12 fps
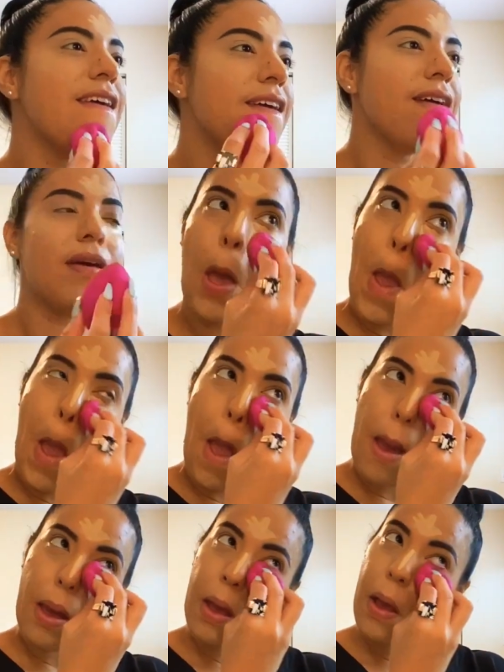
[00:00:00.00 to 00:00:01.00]
than having
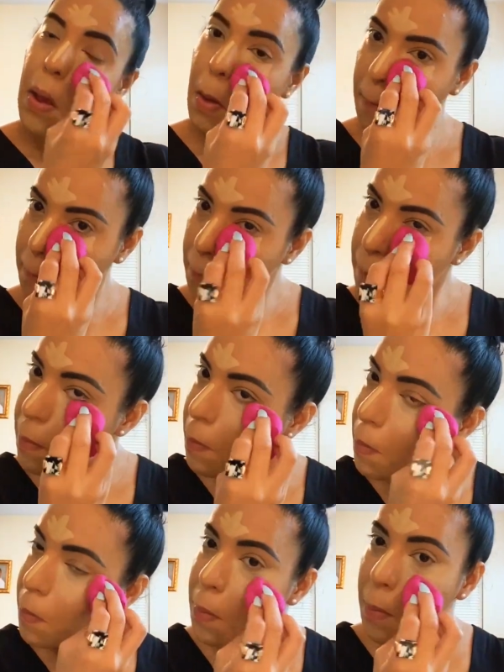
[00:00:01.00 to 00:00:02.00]
a whole,
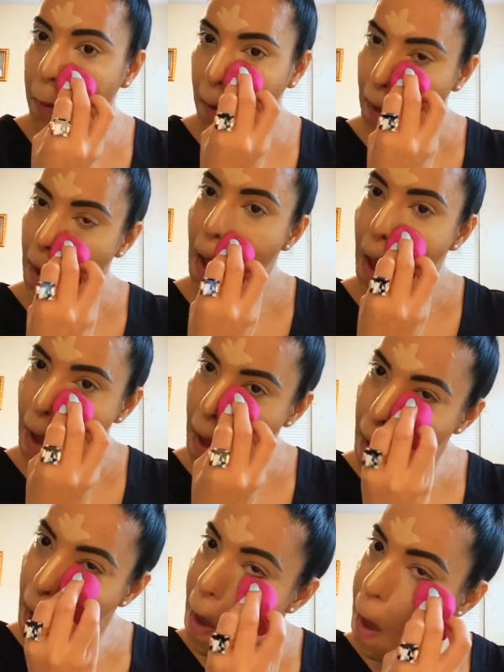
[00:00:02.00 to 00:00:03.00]
like
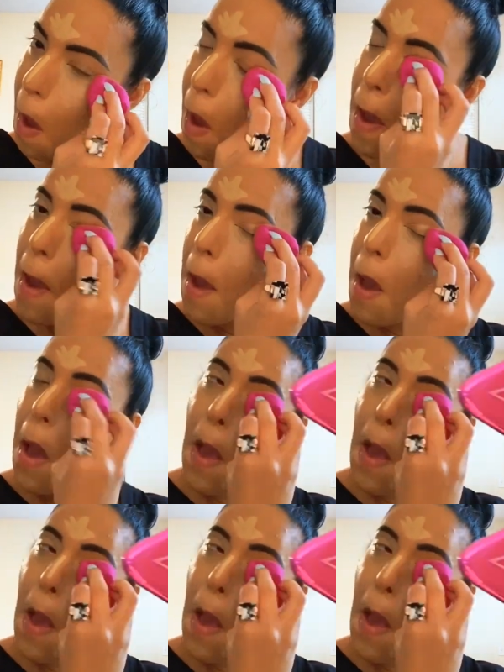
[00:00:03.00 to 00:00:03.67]
your face be